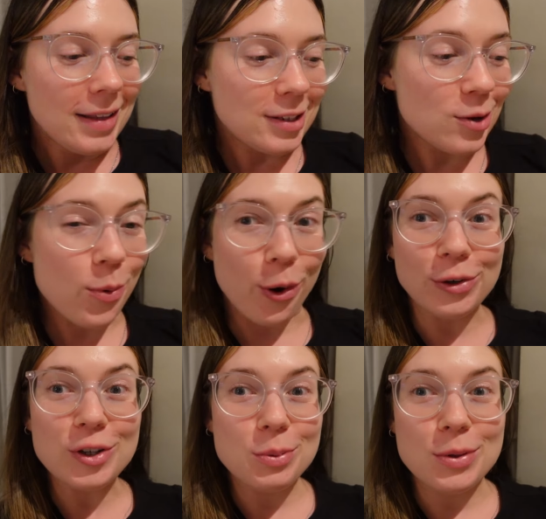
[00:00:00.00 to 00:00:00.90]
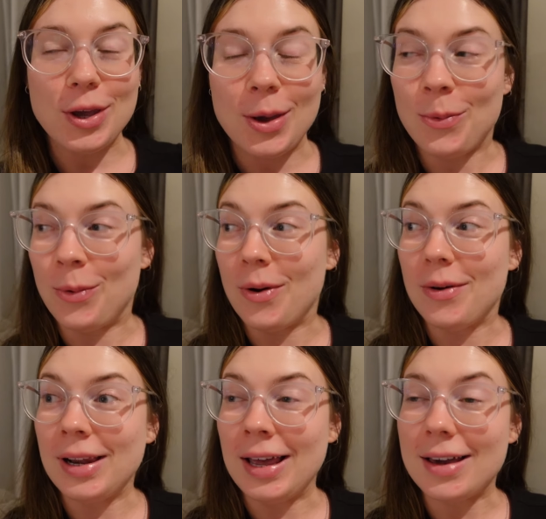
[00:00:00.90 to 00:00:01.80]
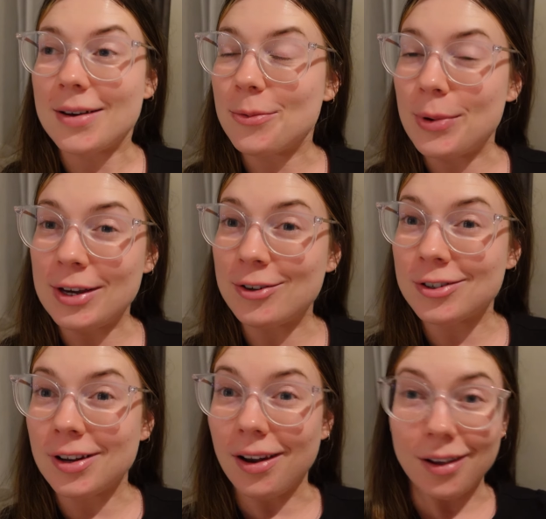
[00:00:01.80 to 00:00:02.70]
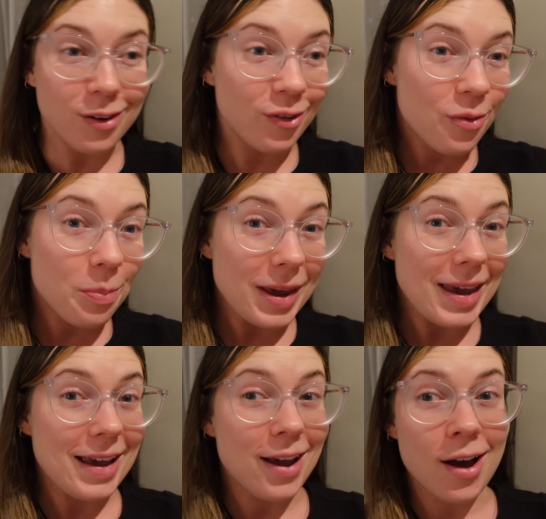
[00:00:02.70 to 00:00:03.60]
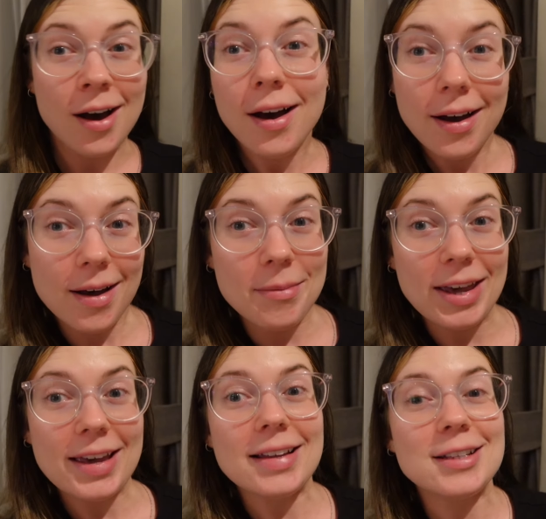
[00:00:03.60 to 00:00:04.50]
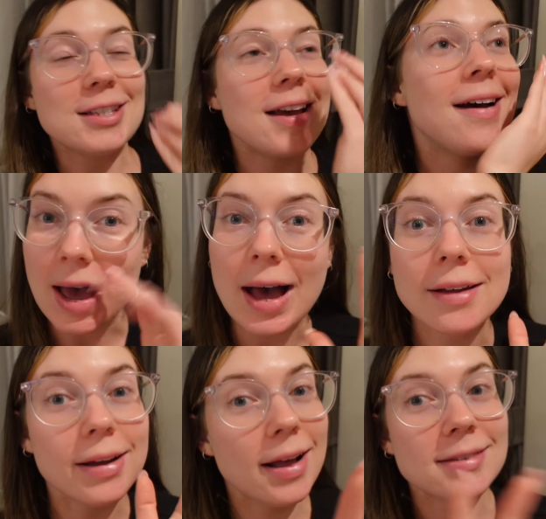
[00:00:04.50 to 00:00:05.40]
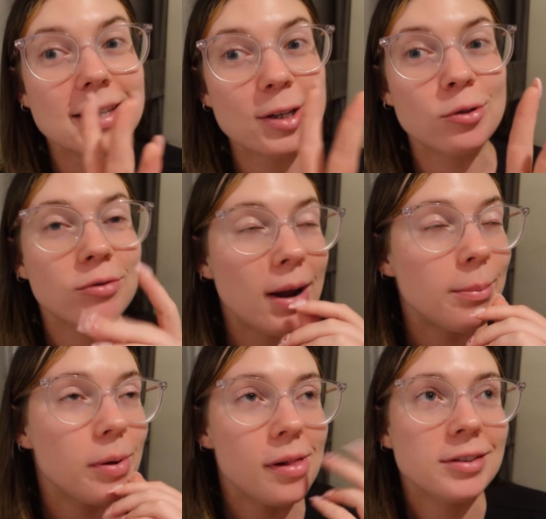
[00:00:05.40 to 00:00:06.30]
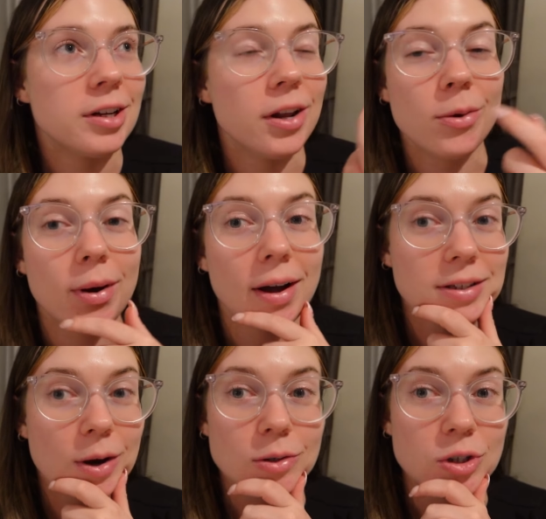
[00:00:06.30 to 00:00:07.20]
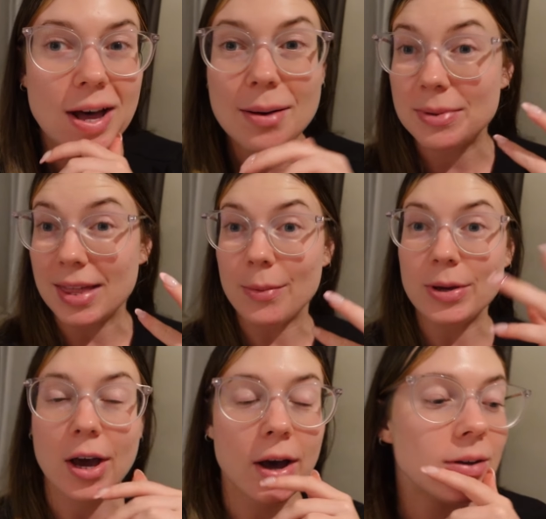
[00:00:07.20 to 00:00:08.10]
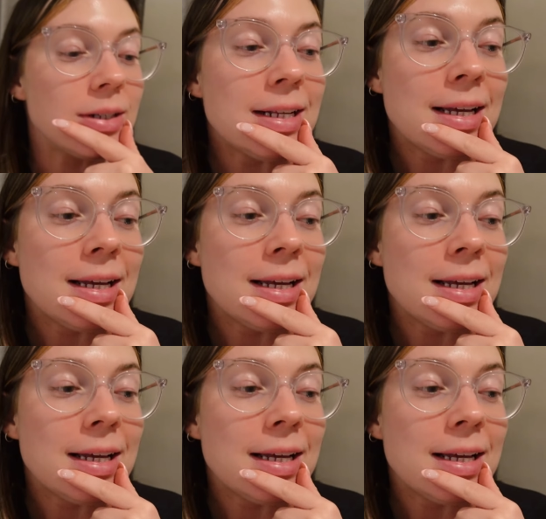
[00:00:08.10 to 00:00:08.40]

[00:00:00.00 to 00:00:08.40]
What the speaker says: to be honest with you, like we just love being a hermit. Yeah, that's a little ramble. I don't know why I told you that, but there we go.